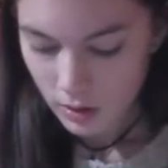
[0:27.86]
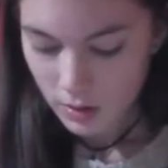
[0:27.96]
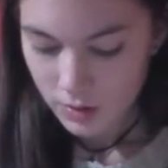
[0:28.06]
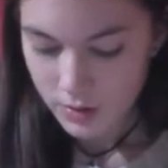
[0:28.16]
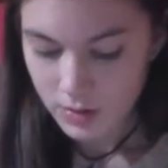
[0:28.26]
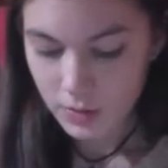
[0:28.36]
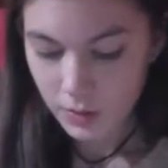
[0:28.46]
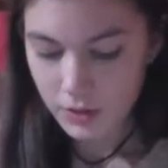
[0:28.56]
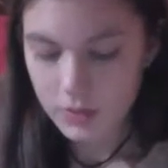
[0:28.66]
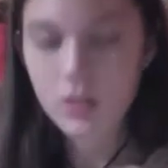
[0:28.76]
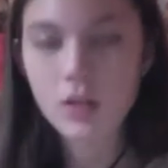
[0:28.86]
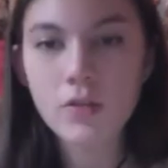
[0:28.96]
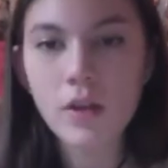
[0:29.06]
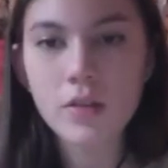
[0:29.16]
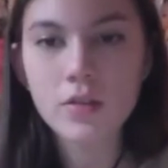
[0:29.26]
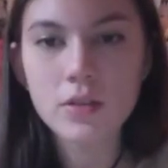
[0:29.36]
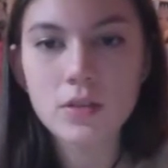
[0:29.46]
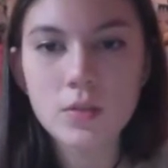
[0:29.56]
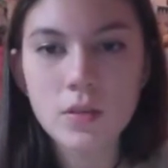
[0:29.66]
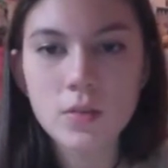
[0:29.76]
This is personally relevant
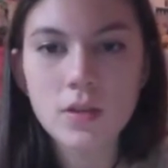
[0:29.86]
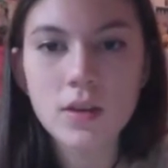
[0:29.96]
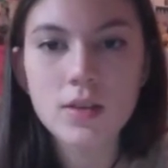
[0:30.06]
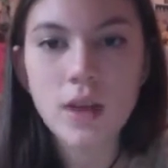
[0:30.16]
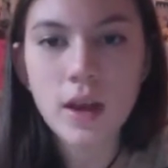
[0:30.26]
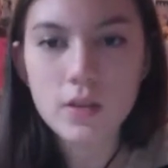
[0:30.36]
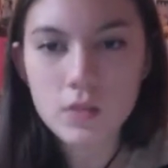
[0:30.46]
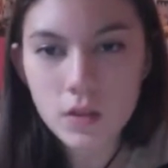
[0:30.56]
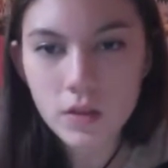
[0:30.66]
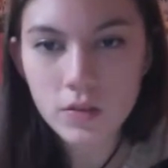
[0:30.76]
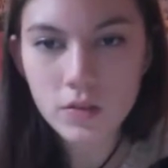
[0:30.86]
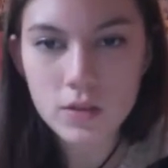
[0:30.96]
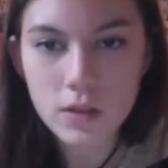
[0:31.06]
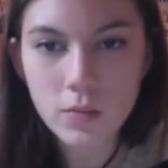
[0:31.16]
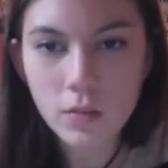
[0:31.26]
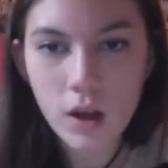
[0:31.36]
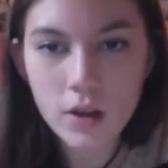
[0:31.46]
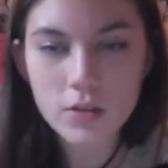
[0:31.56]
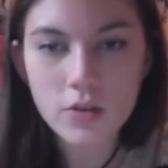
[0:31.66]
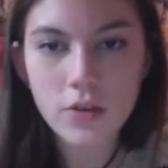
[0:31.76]
to me because I used to live on the same
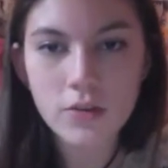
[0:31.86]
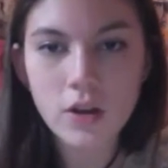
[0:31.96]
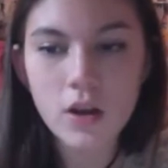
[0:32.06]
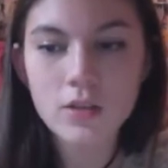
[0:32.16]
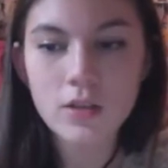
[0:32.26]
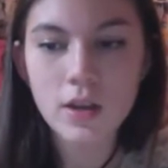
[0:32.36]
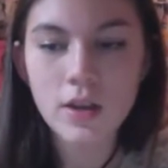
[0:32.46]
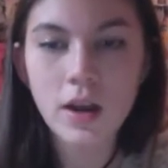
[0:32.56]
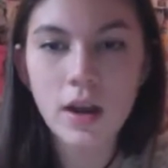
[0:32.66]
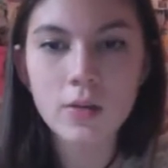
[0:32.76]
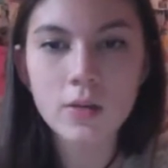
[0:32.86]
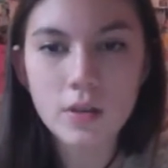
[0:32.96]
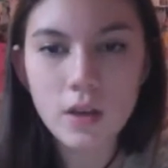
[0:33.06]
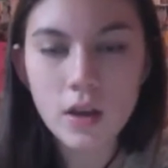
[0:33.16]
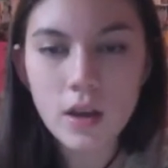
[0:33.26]
block as Criff Dogs, and I would